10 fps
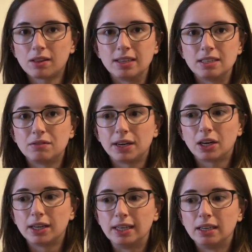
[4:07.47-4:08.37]
these
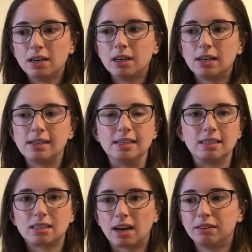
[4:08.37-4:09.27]
very
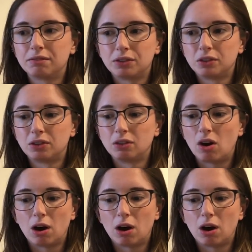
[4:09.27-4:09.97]
insightful,